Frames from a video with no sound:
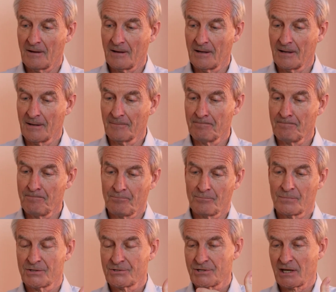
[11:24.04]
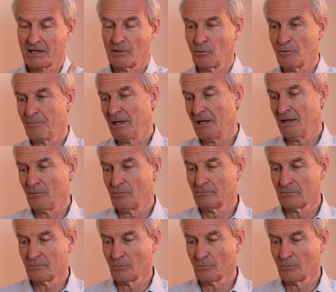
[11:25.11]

The second would be,